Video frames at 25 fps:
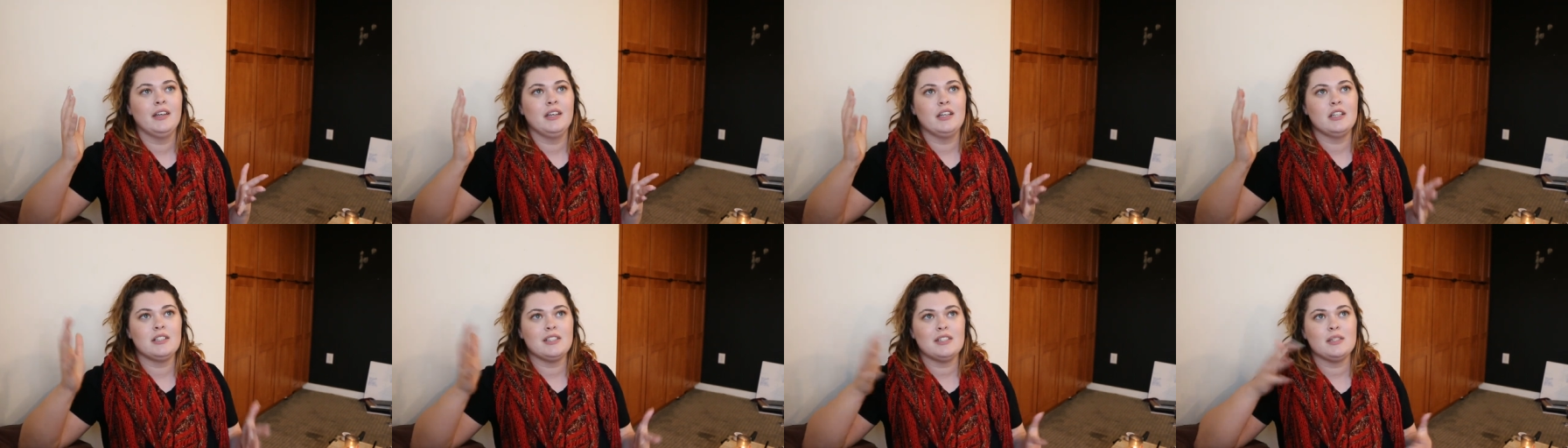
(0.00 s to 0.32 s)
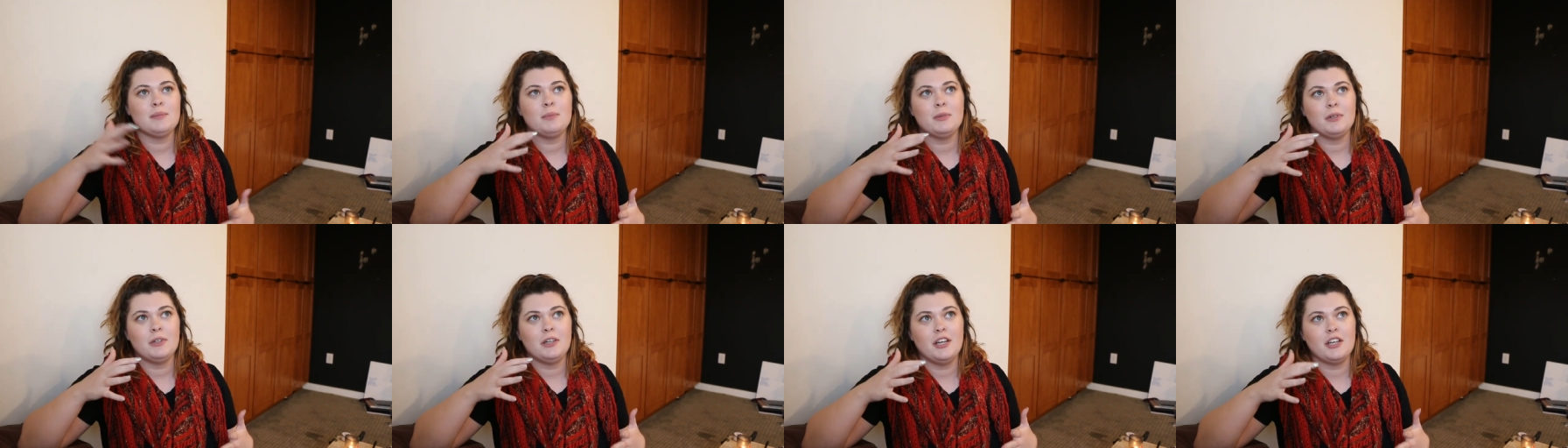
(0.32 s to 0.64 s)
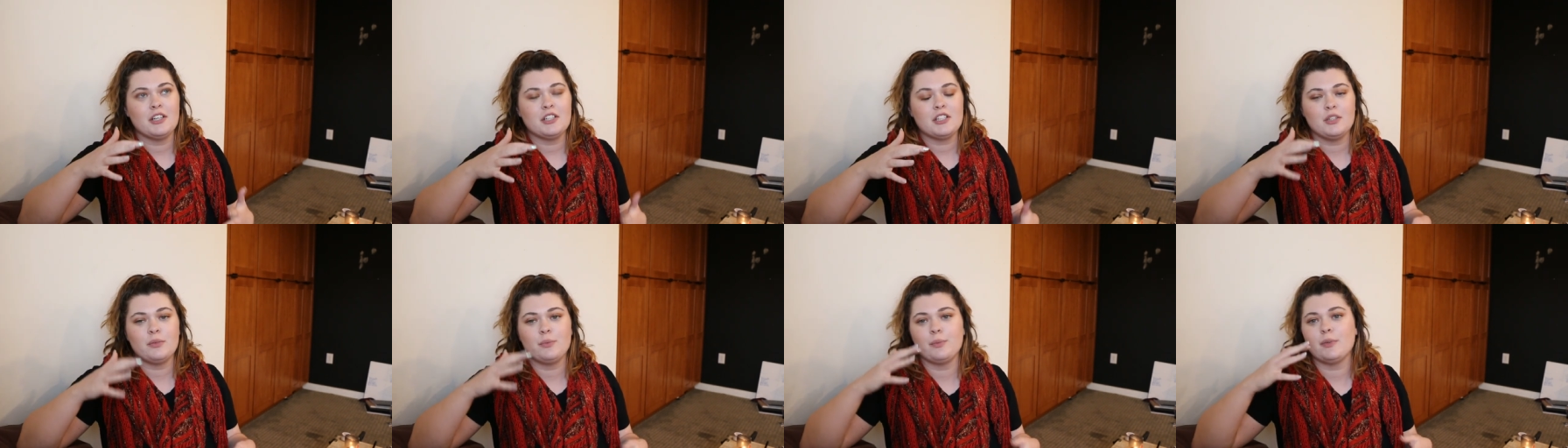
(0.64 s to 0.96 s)

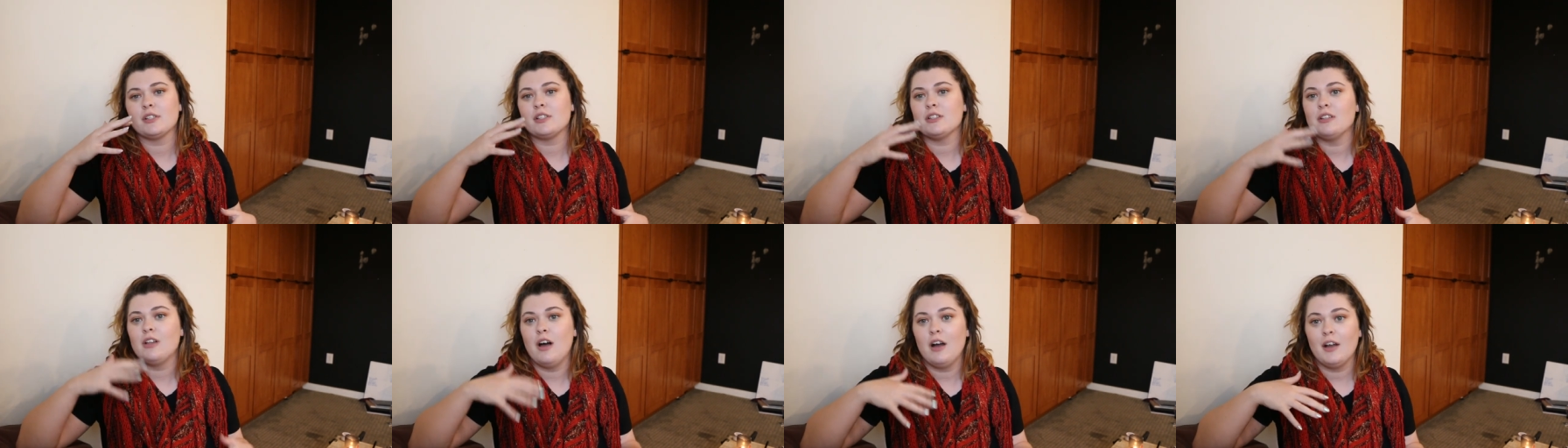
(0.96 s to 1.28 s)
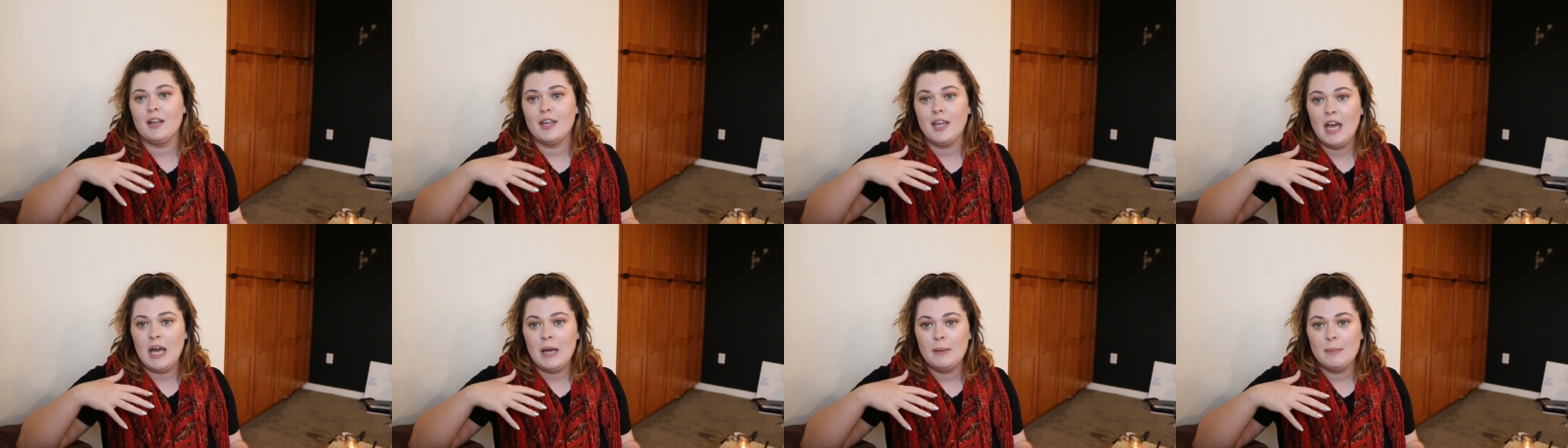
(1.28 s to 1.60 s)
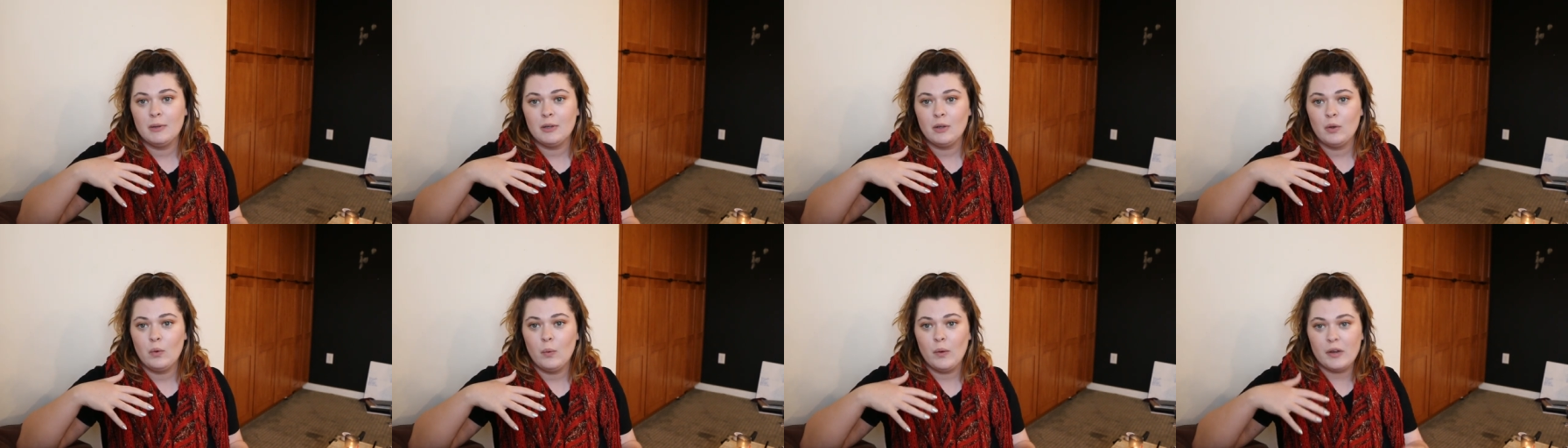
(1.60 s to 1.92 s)
inspiration was log
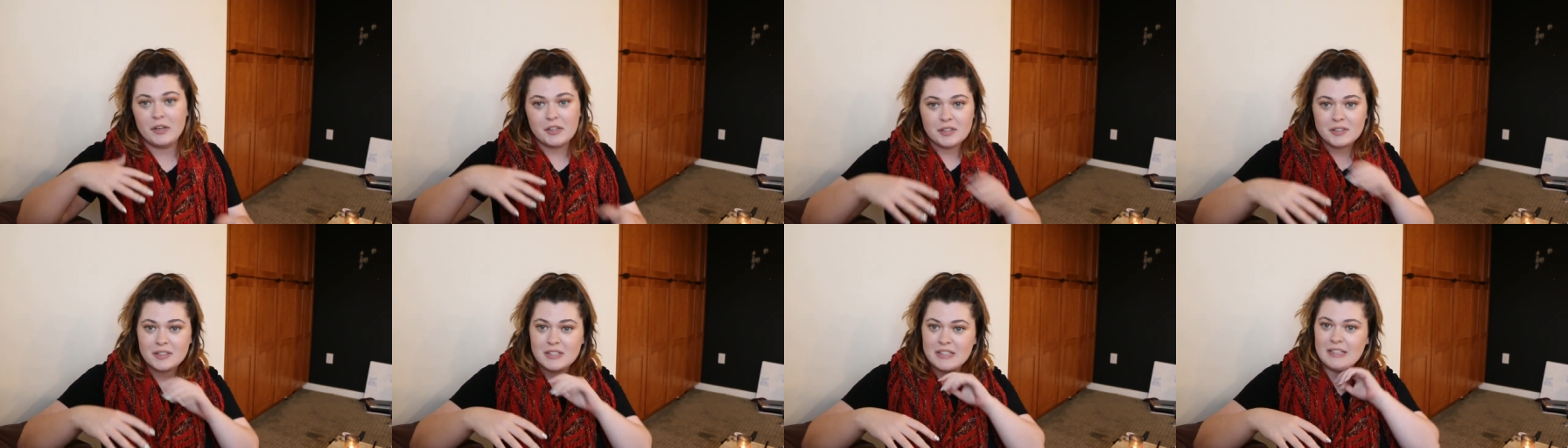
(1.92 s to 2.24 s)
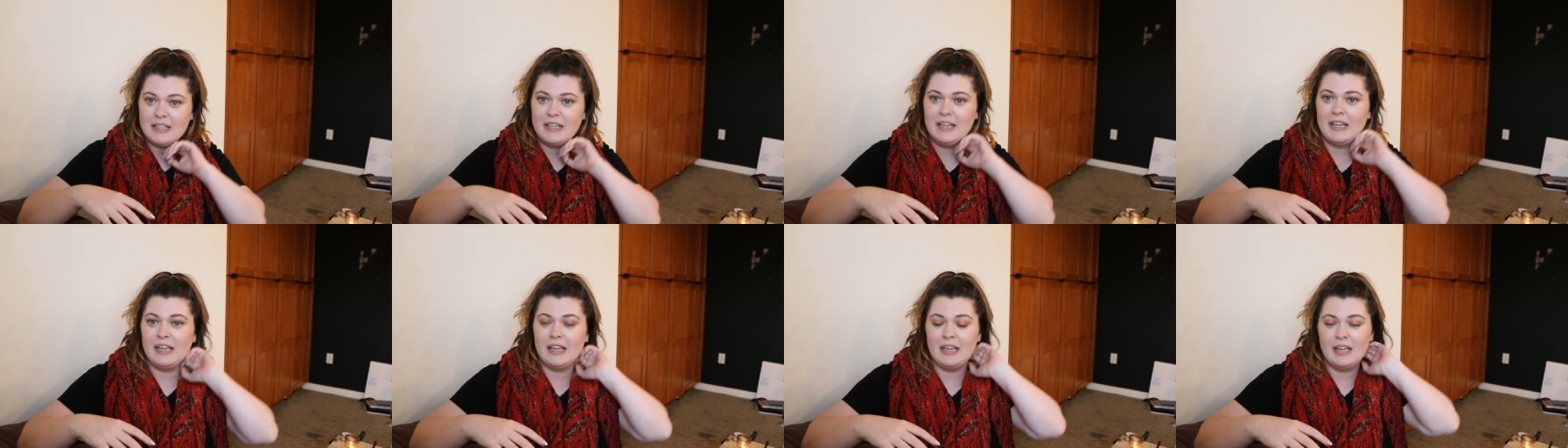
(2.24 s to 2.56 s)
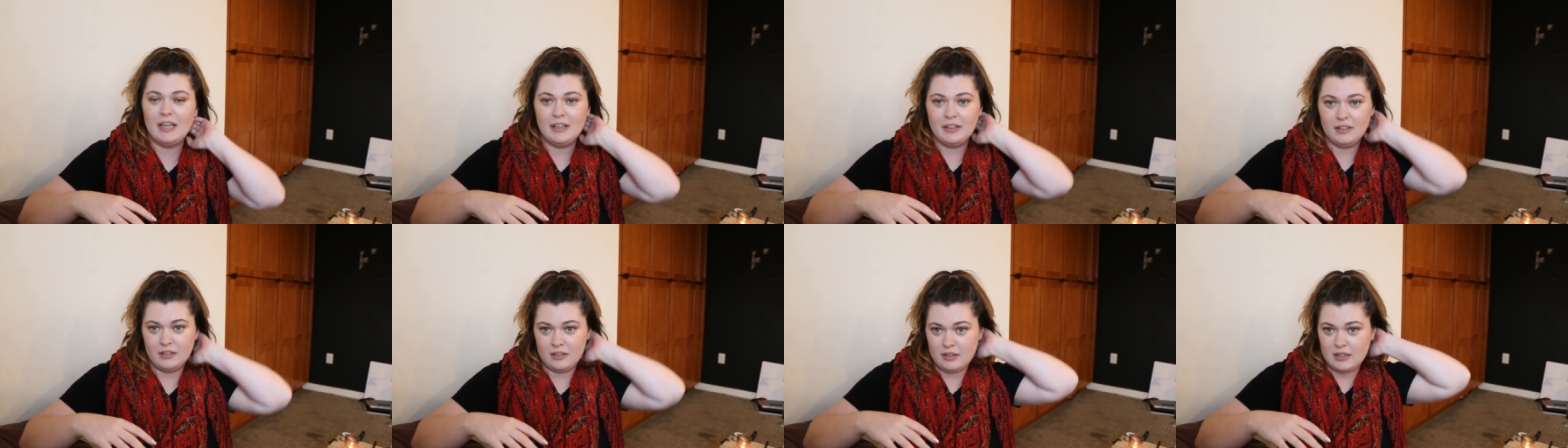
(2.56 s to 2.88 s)
cabin quilts
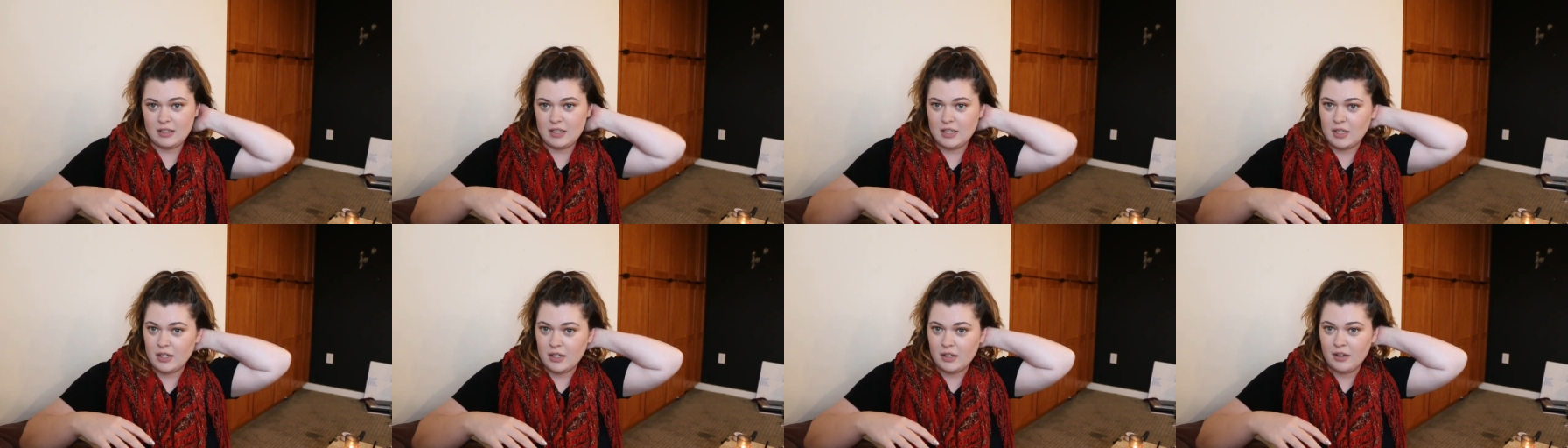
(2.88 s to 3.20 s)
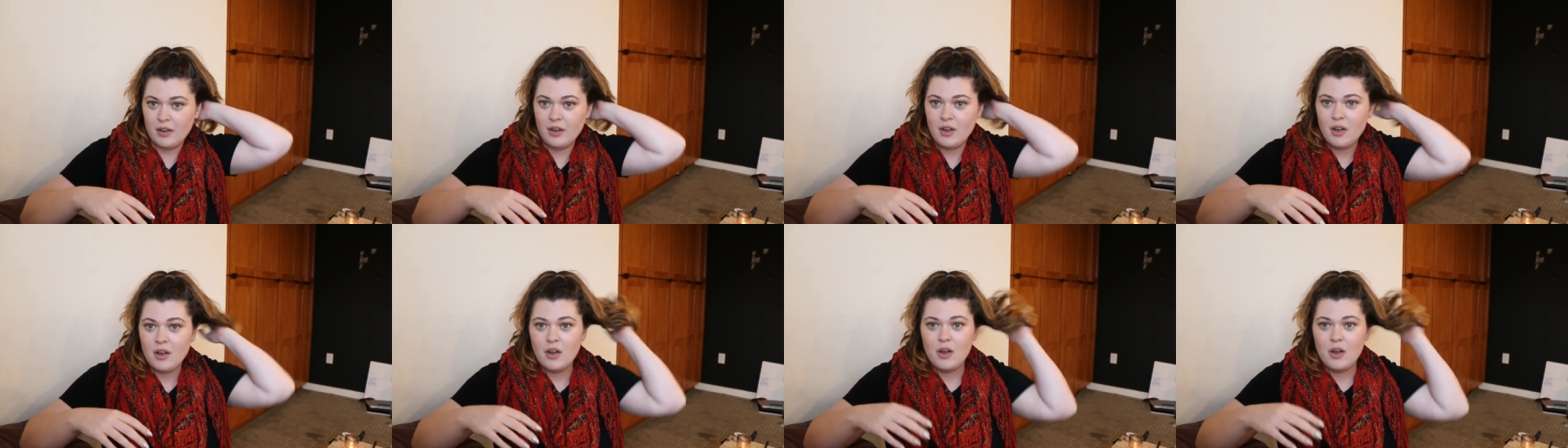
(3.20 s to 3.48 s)
and the